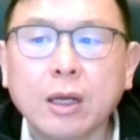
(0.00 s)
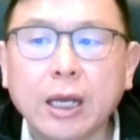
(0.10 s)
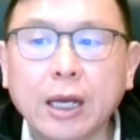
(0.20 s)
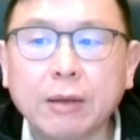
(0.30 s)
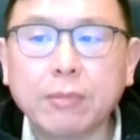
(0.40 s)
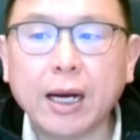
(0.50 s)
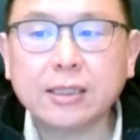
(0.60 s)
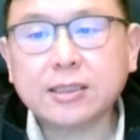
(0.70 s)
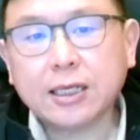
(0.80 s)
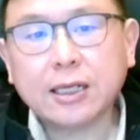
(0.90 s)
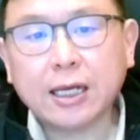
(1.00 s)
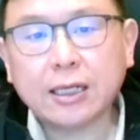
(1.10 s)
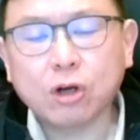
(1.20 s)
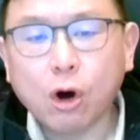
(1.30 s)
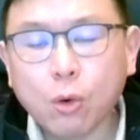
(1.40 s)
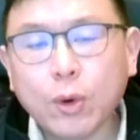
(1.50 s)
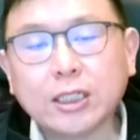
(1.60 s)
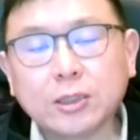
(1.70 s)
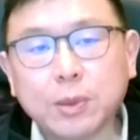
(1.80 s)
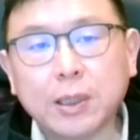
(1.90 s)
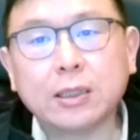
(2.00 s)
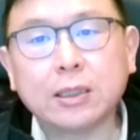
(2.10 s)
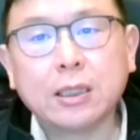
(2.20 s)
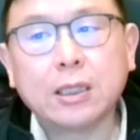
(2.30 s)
And my stand has always been